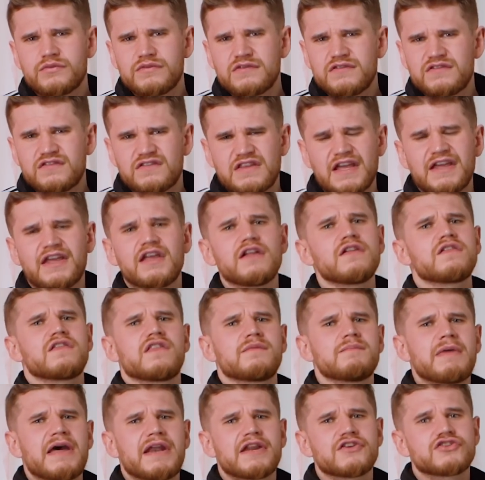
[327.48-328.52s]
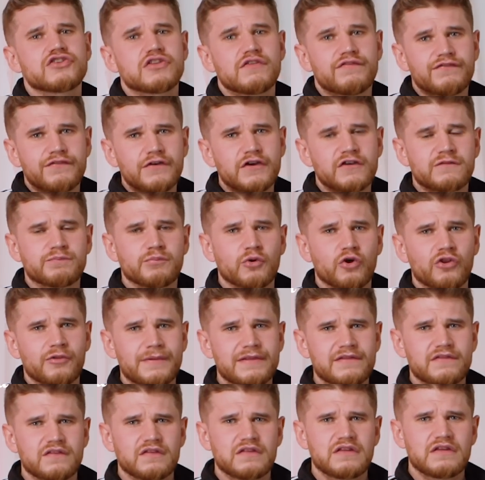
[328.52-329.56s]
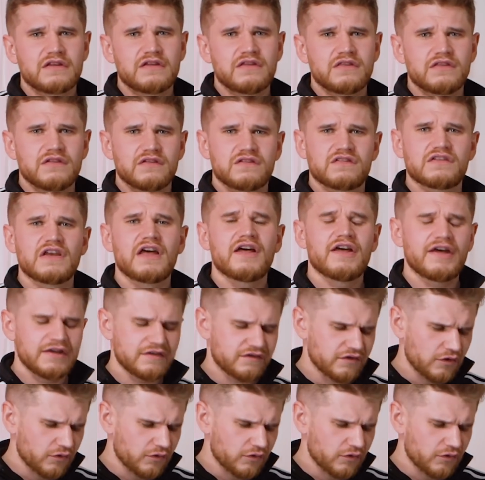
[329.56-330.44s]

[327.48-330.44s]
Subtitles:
sticking to the manager that first brought them into the side.